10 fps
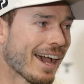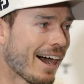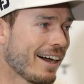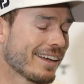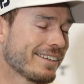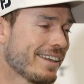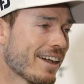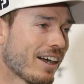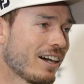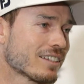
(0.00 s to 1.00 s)
Uh,
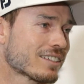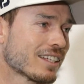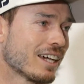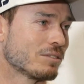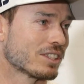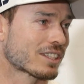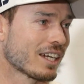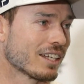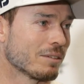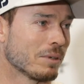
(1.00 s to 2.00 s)
now, honestly, I'm just
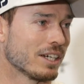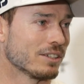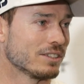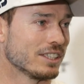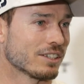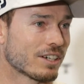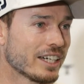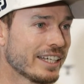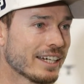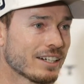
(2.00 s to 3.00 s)
kind of in my own deal
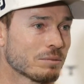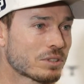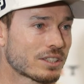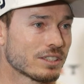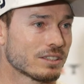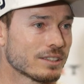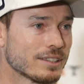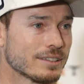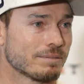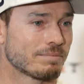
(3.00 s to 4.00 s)
right now. I'm still
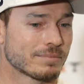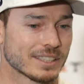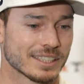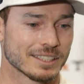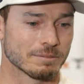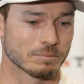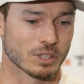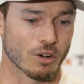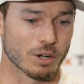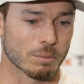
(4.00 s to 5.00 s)
in a um,
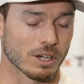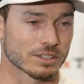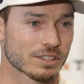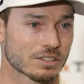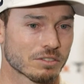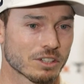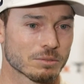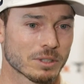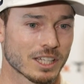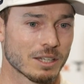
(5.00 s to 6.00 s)
growing process as far as
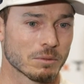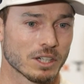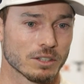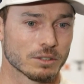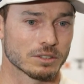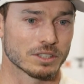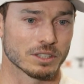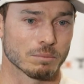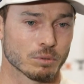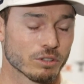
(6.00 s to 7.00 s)
my game goes
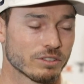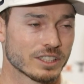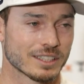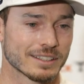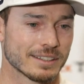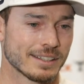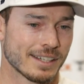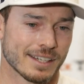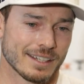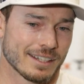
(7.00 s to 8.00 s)
and improving and
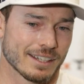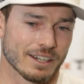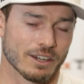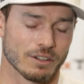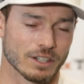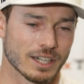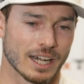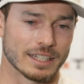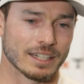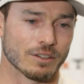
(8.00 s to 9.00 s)
you know,
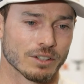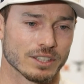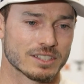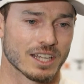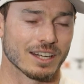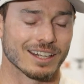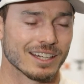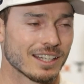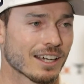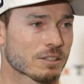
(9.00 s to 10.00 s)
I didn't really set
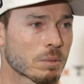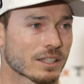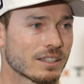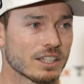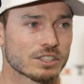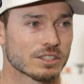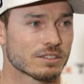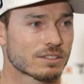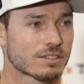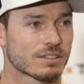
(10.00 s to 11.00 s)
any
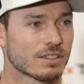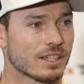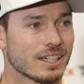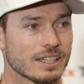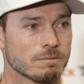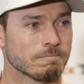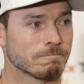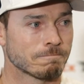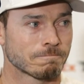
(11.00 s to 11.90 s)
expectations. Um,